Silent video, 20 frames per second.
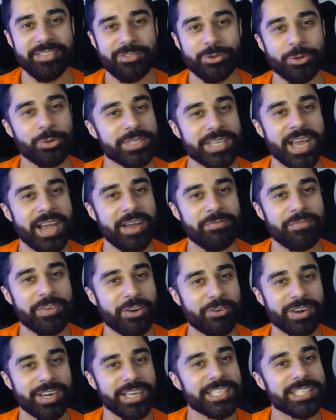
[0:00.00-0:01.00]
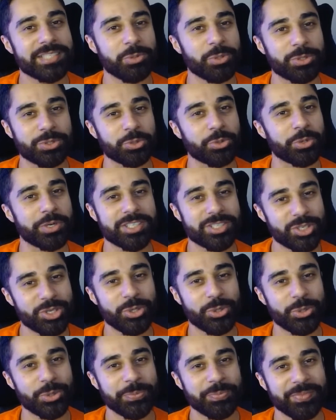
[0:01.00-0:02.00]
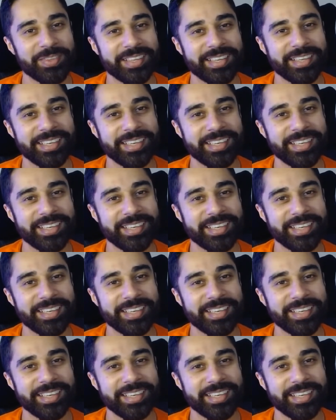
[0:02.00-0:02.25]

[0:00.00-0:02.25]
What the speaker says: they also have very relatable stories too.